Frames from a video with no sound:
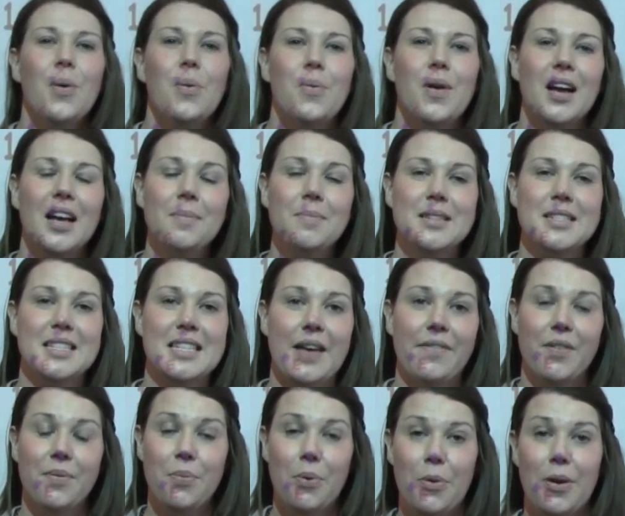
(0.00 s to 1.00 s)
Welcome to
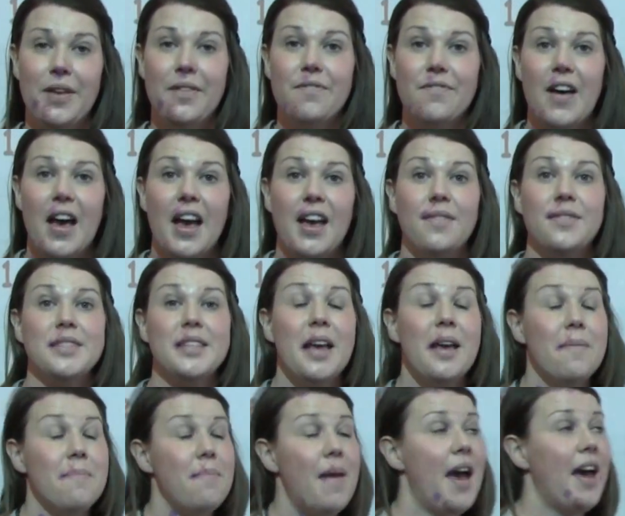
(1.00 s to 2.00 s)
7.5's
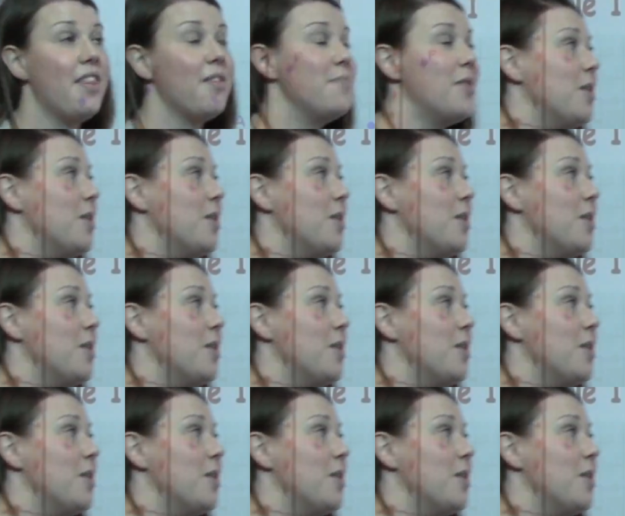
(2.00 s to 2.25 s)
Math